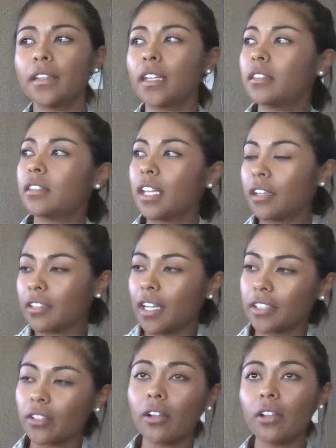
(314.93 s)
then they
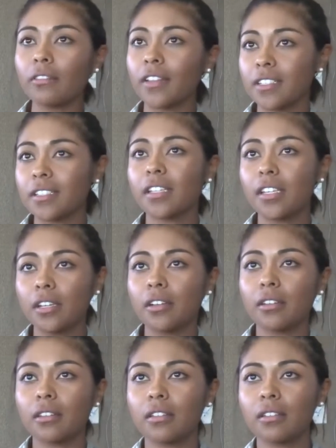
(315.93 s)
connect all of that to here,